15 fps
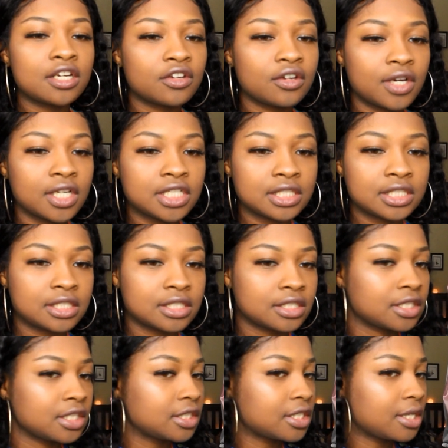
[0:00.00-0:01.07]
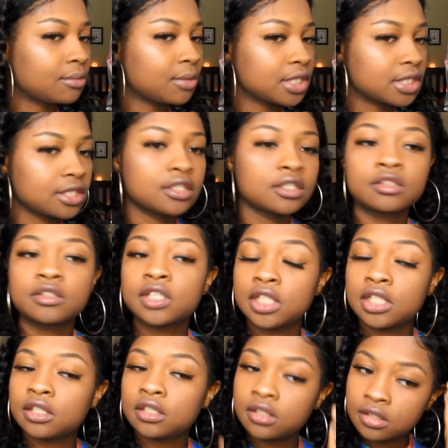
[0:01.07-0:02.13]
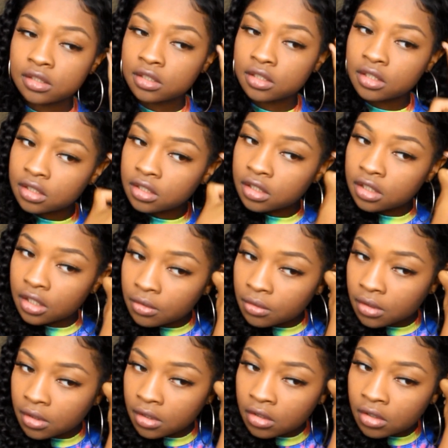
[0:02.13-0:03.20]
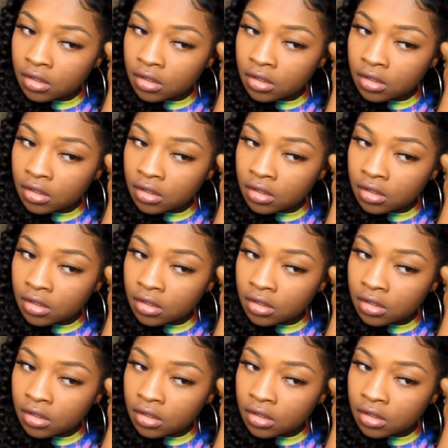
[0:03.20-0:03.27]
I don't know, I just think that makes it look really cute.